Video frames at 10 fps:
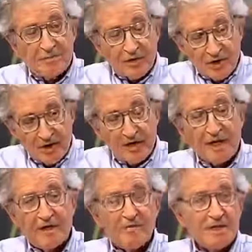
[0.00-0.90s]
supported
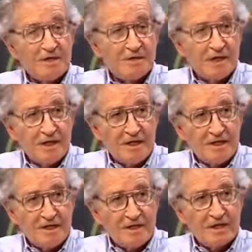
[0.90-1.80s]
and helped
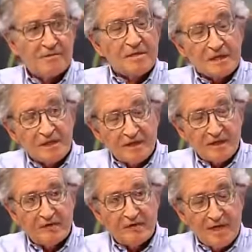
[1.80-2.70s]
instigate a
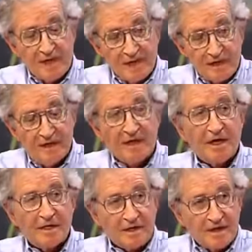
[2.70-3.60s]
military rebellion in
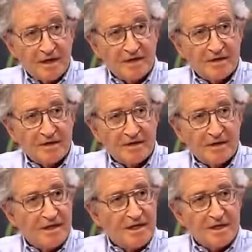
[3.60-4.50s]
the outer islands.
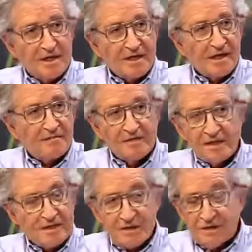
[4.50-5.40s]

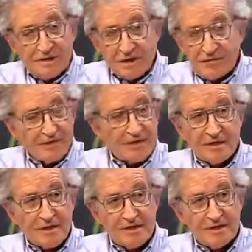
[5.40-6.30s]
This is just for
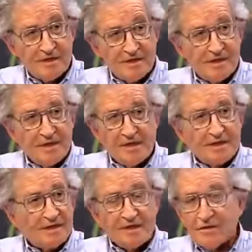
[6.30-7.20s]
starters.
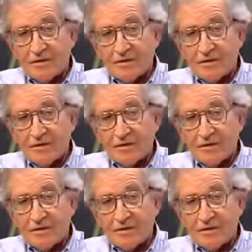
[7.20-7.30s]
These